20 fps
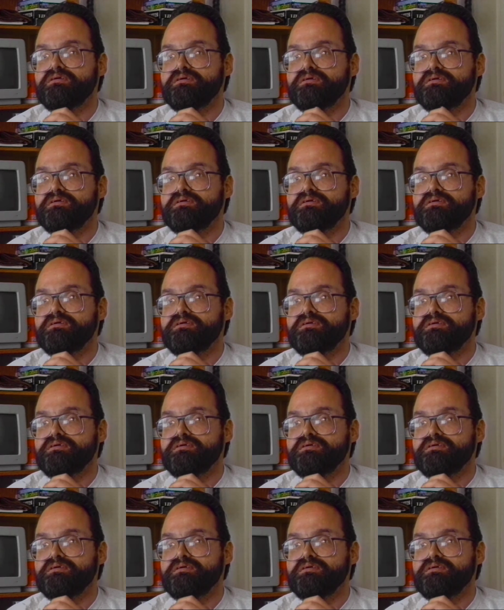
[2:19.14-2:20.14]

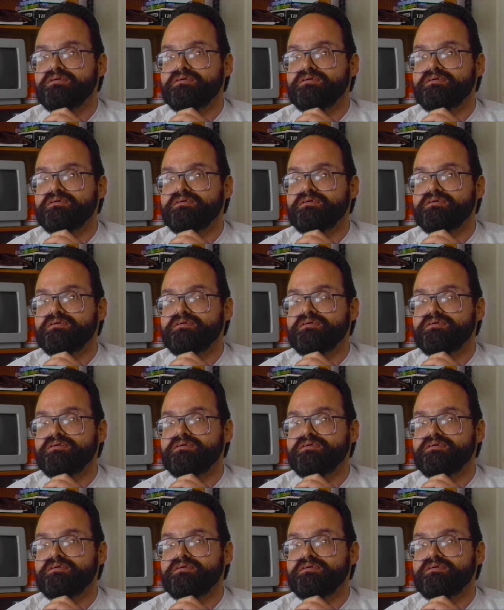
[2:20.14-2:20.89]
Nobody speaks.